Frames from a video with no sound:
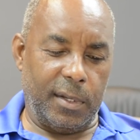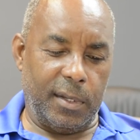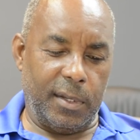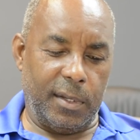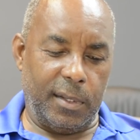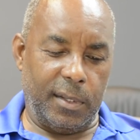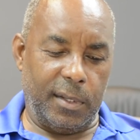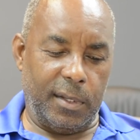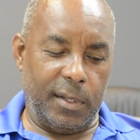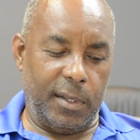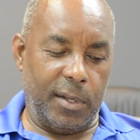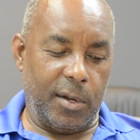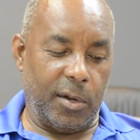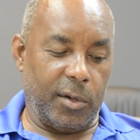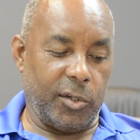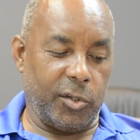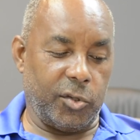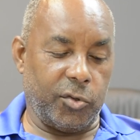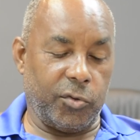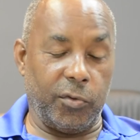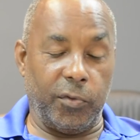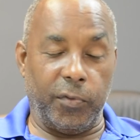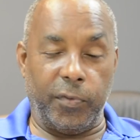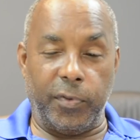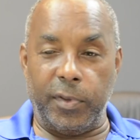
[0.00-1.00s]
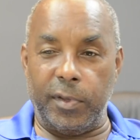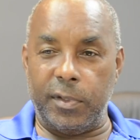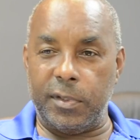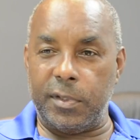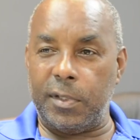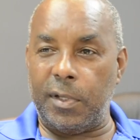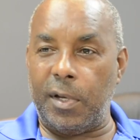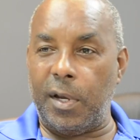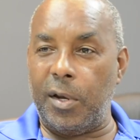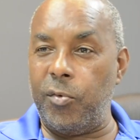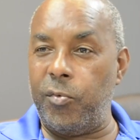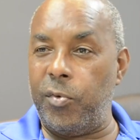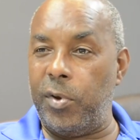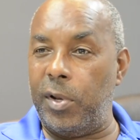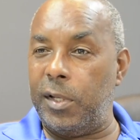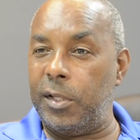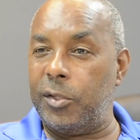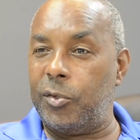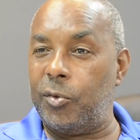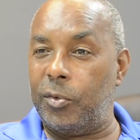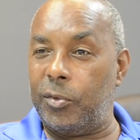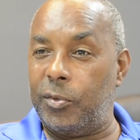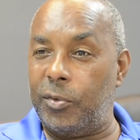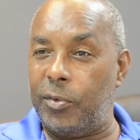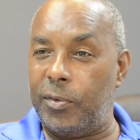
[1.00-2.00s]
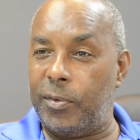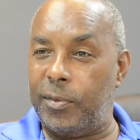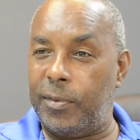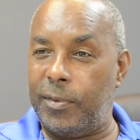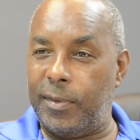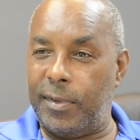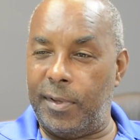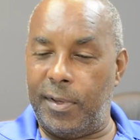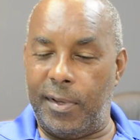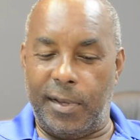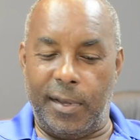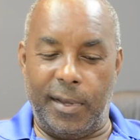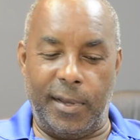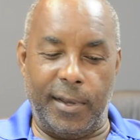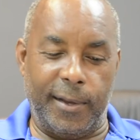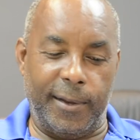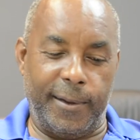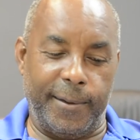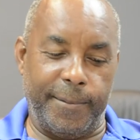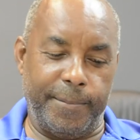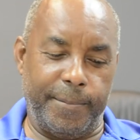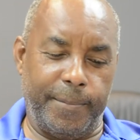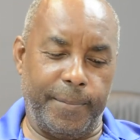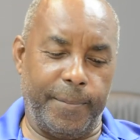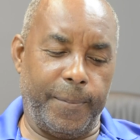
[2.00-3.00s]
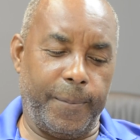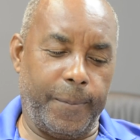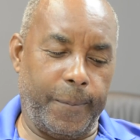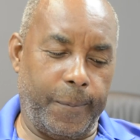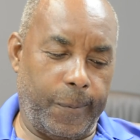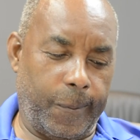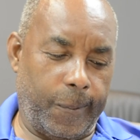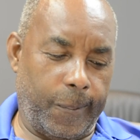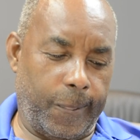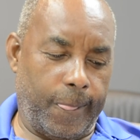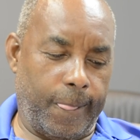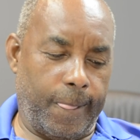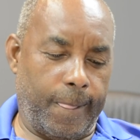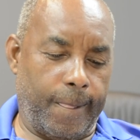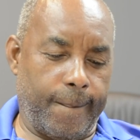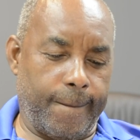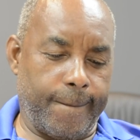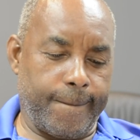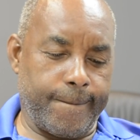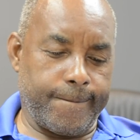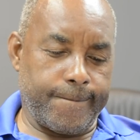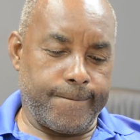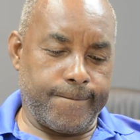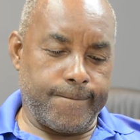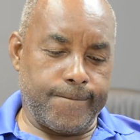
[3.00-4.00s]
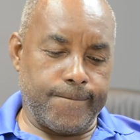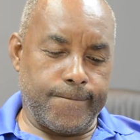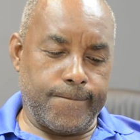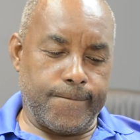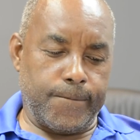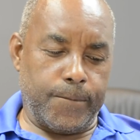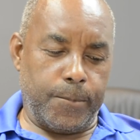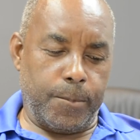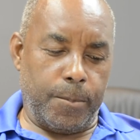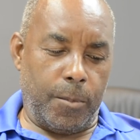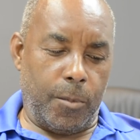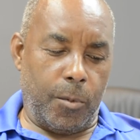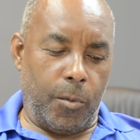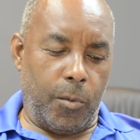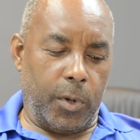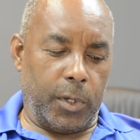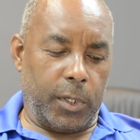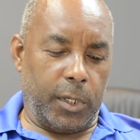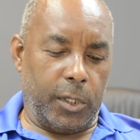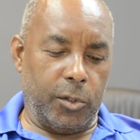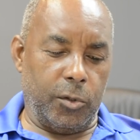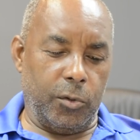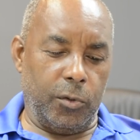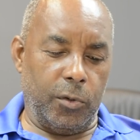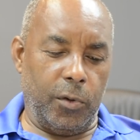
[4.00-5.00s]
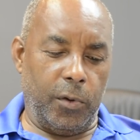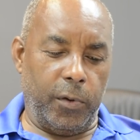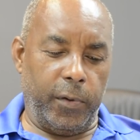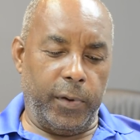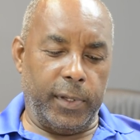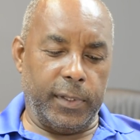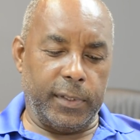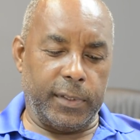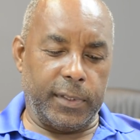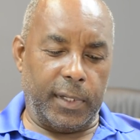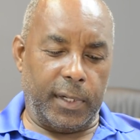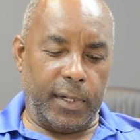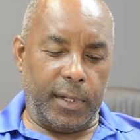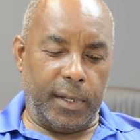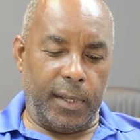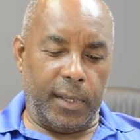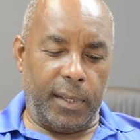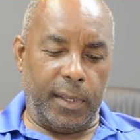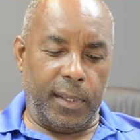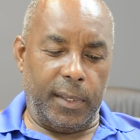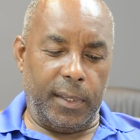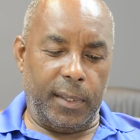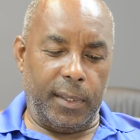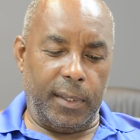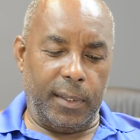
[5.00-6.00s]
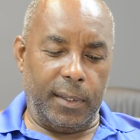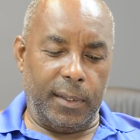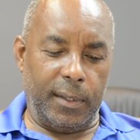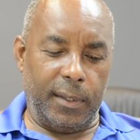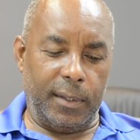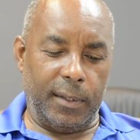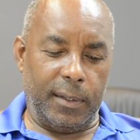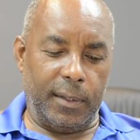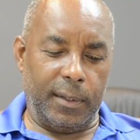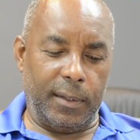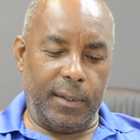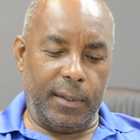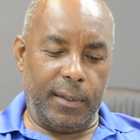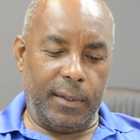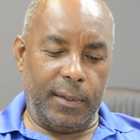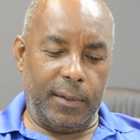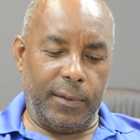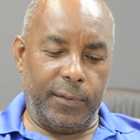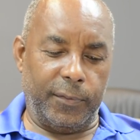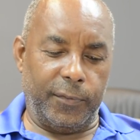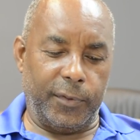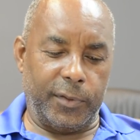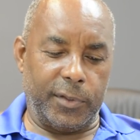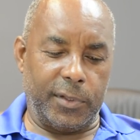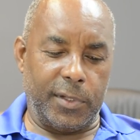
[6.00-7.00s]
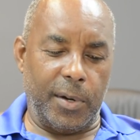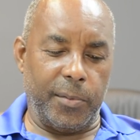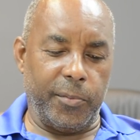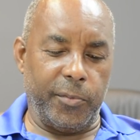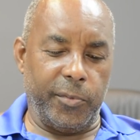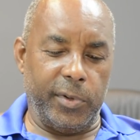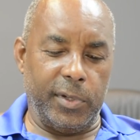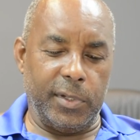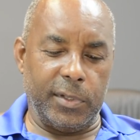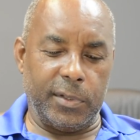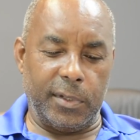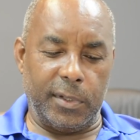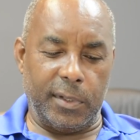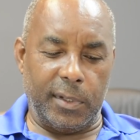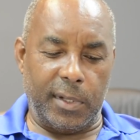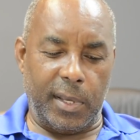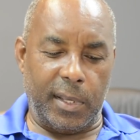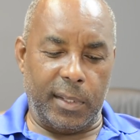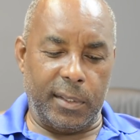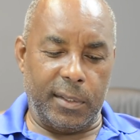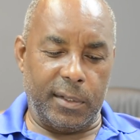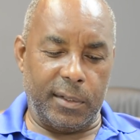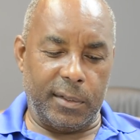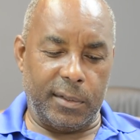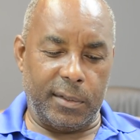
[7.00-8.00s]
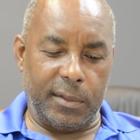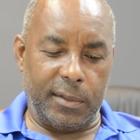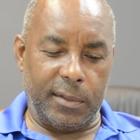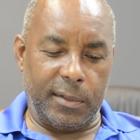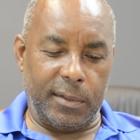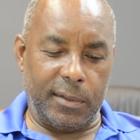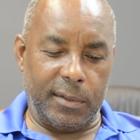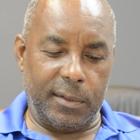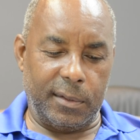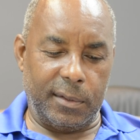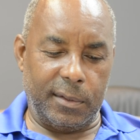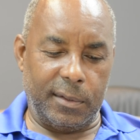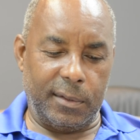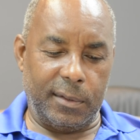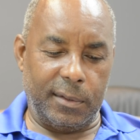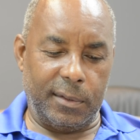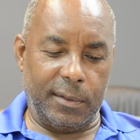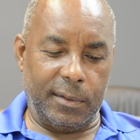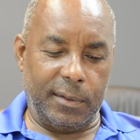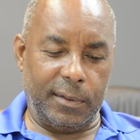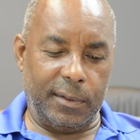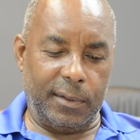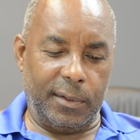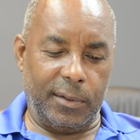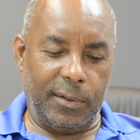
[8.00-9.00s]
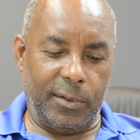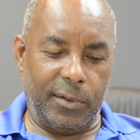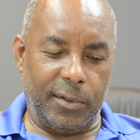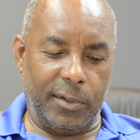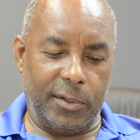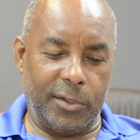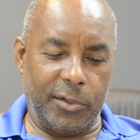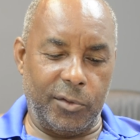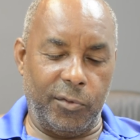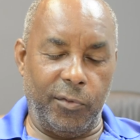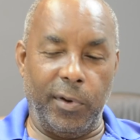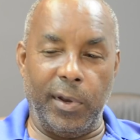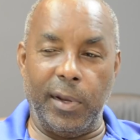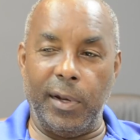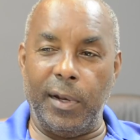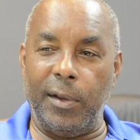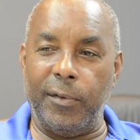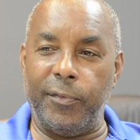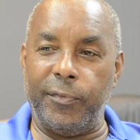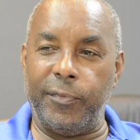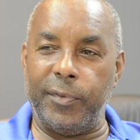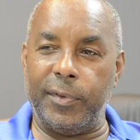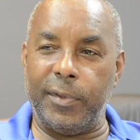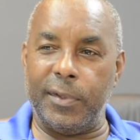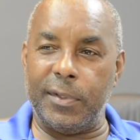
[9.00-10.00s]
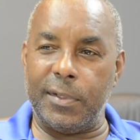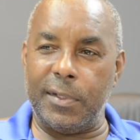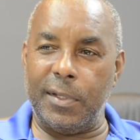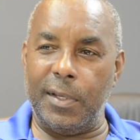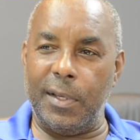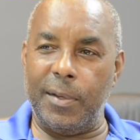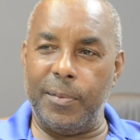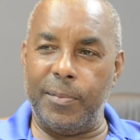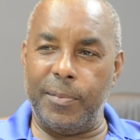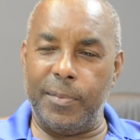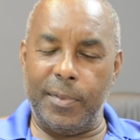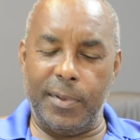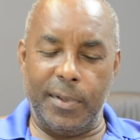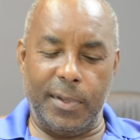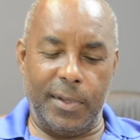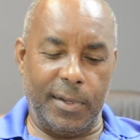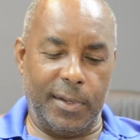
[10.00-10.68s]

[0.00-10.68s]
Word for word: And the, the honest truth is, I really don't know. Um, what I do know is that I, for some reason, had this, you know, this great love for this game.